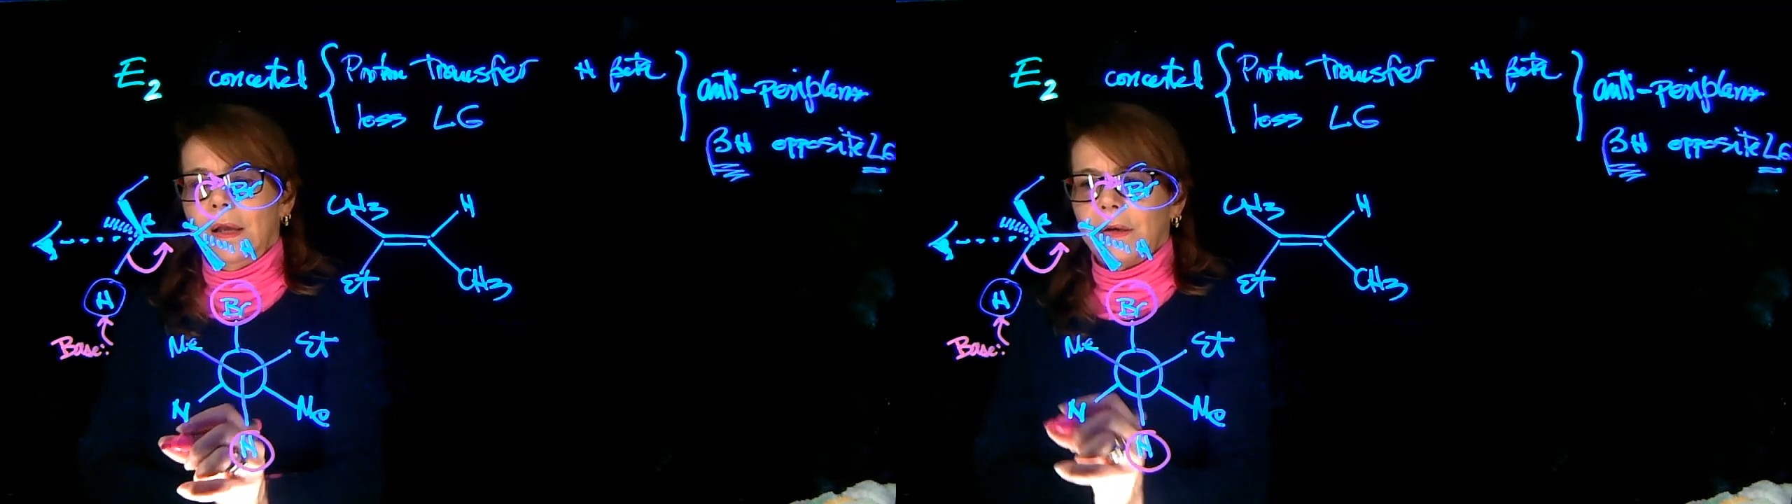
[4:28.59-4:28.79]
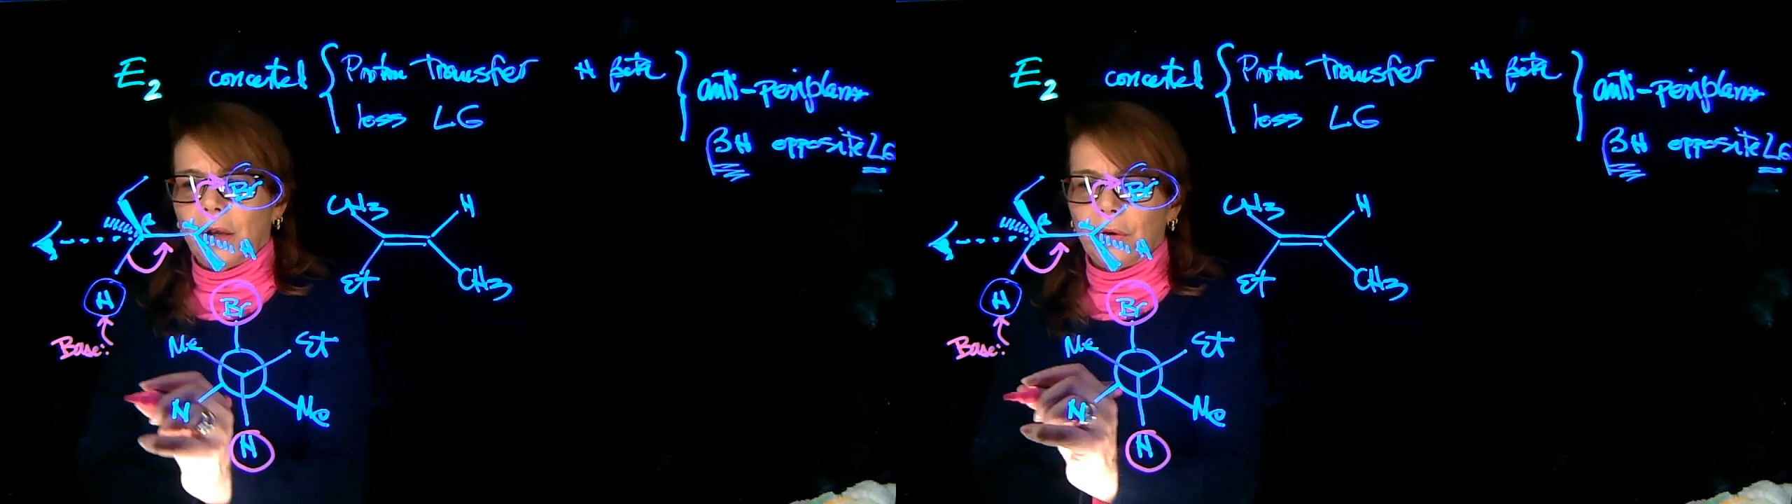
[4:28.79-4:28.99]

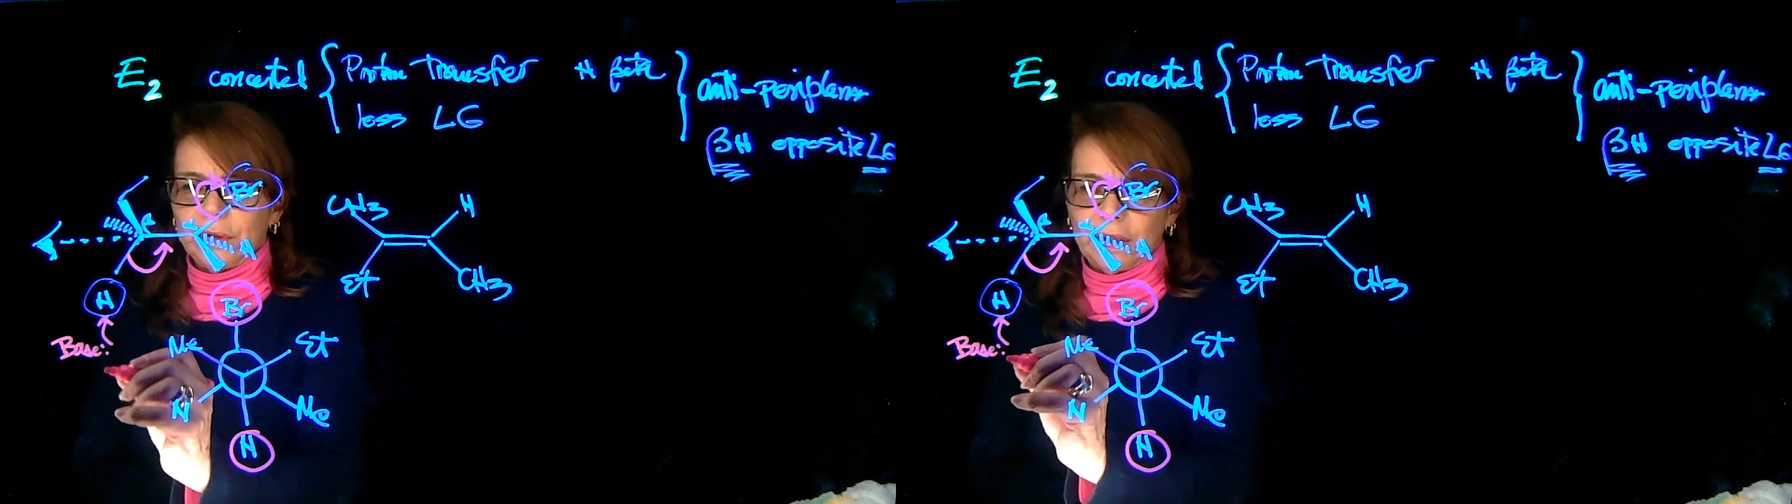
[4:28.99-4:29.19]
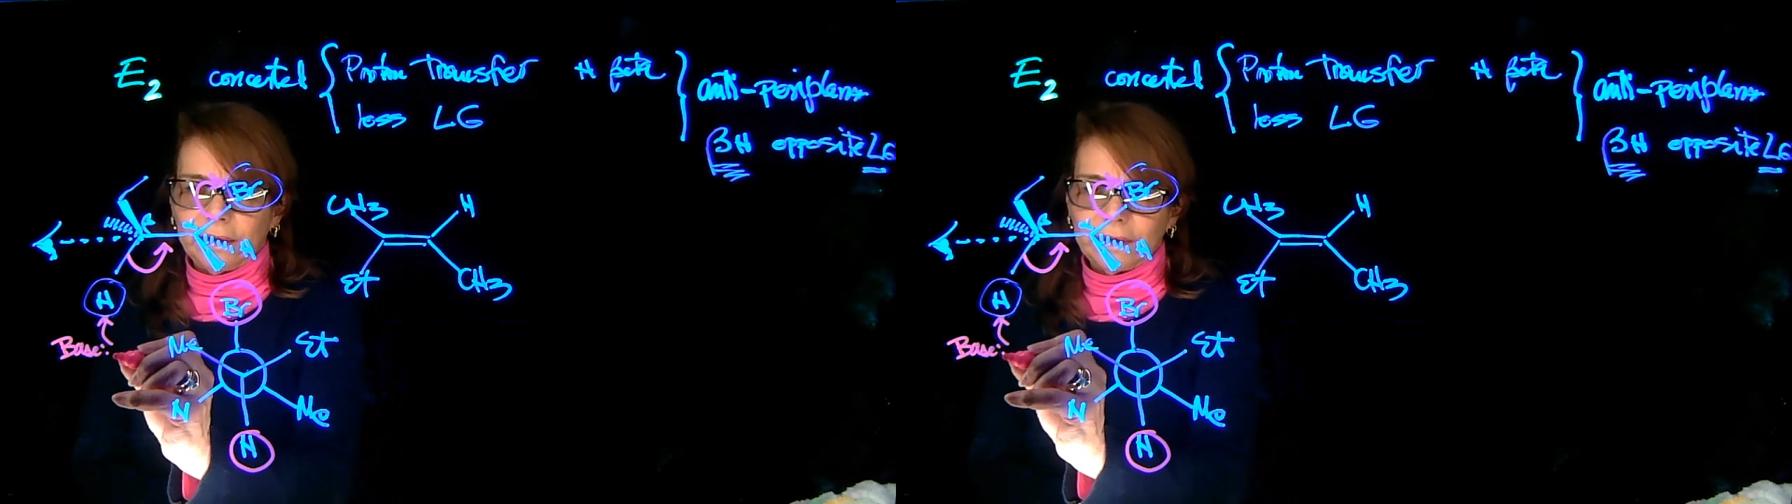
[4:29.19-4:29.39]
Now
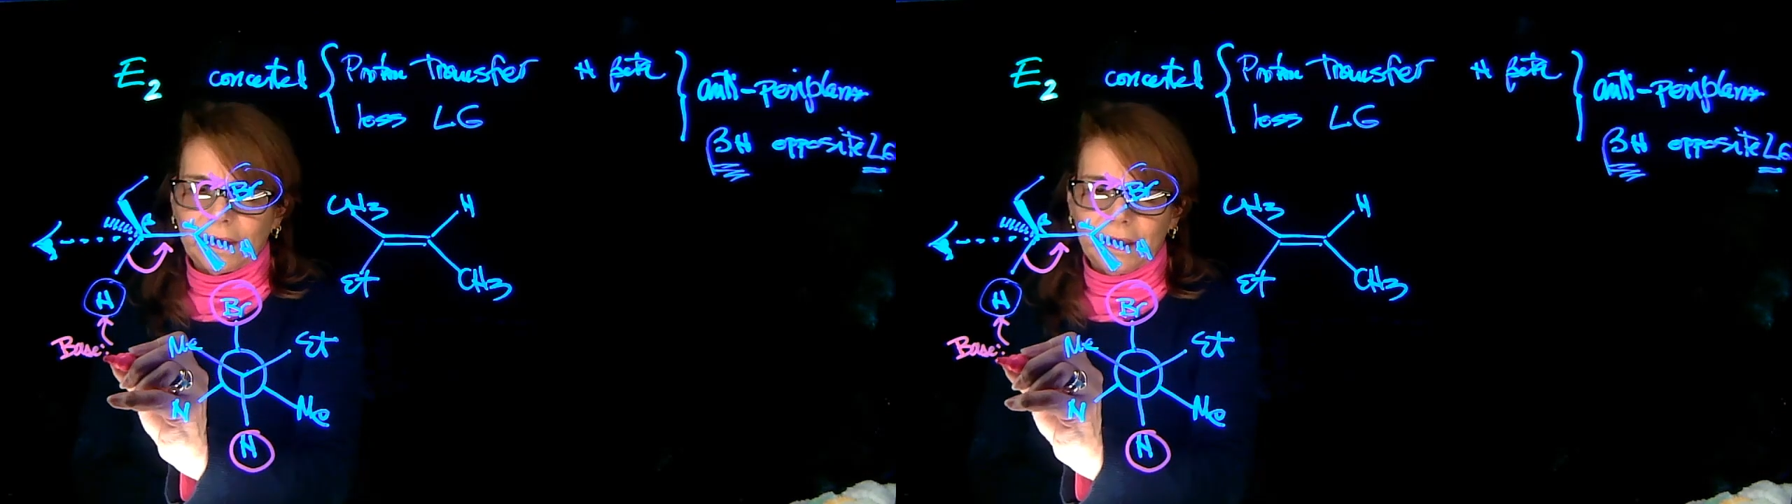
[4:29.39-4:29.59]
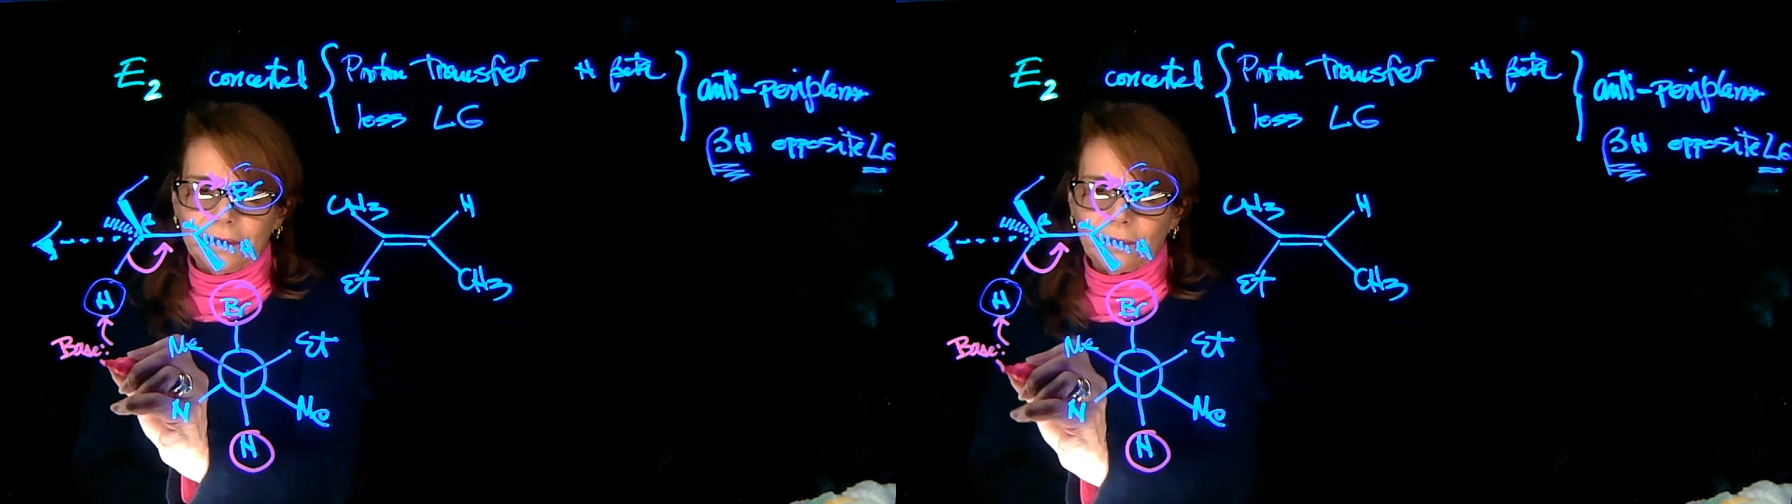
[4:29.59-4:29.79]
in this
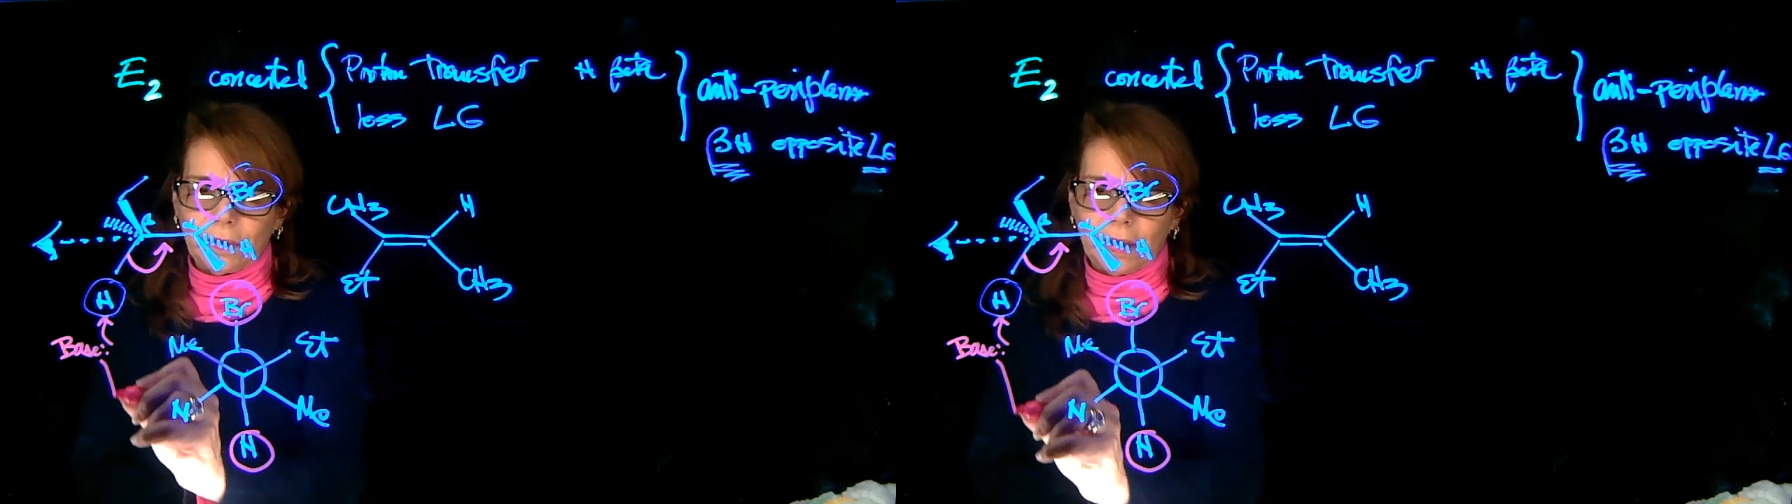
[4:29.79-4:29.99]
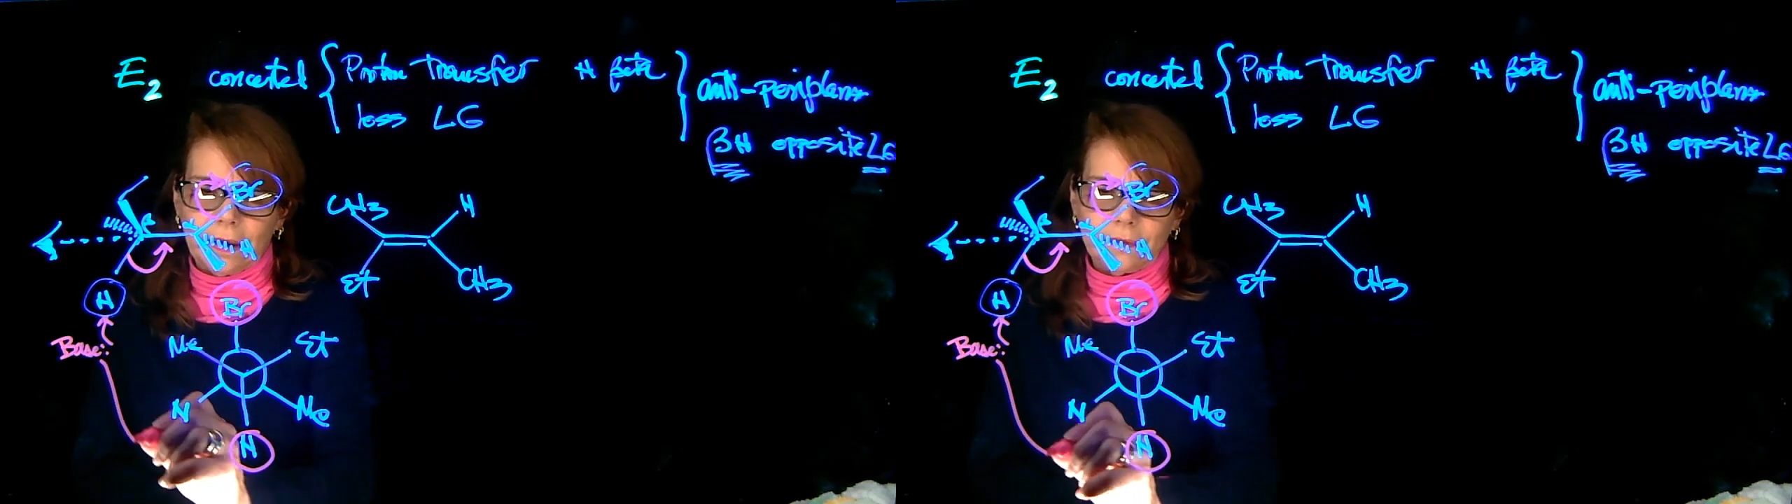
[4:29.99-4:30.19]
case,
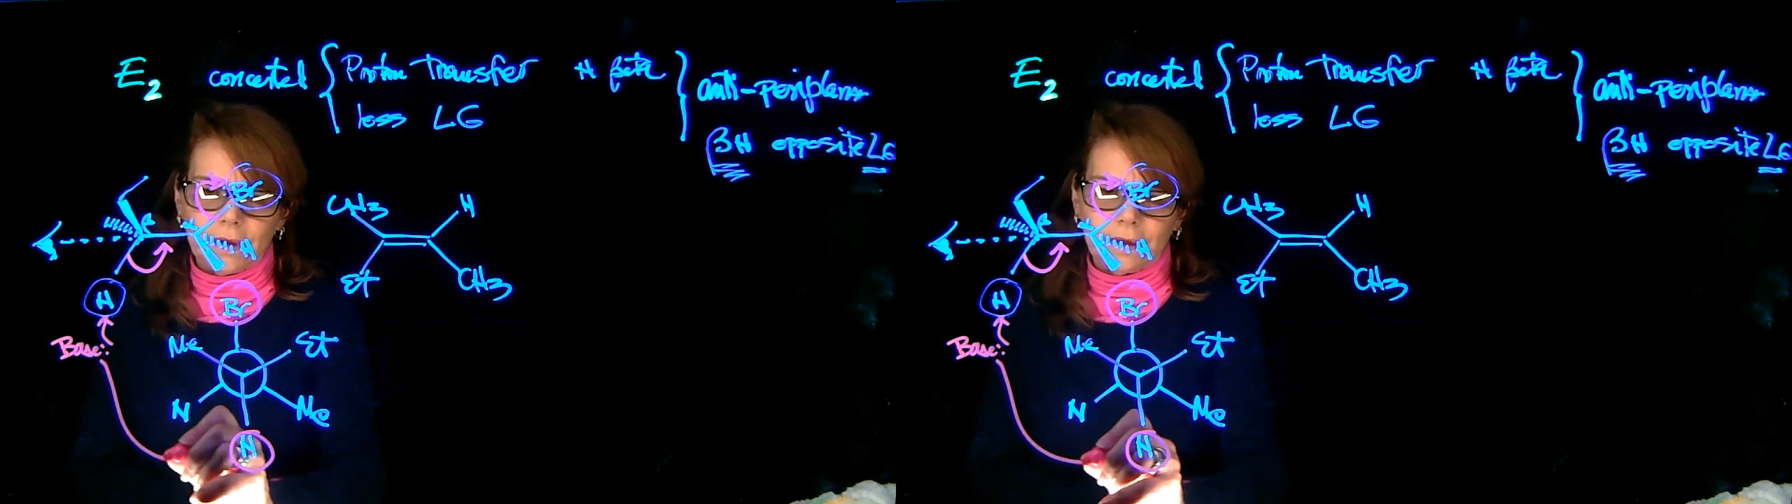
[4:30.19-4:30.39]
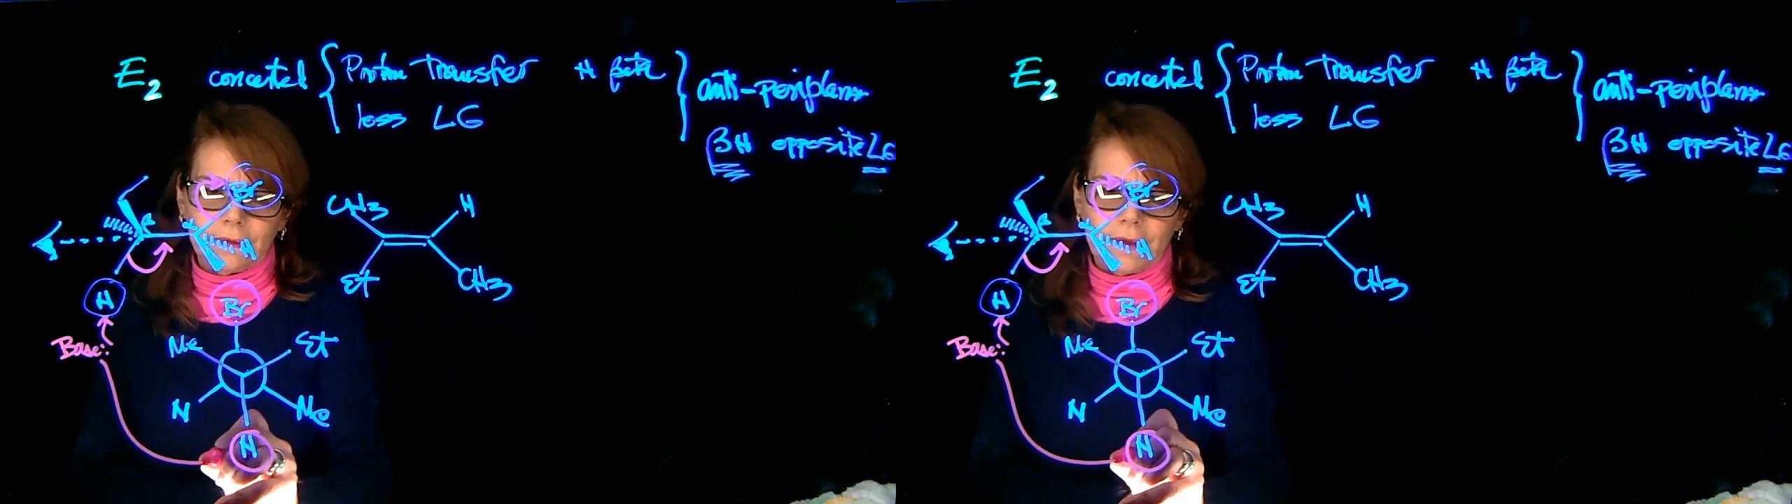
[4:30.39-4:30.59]
we have this.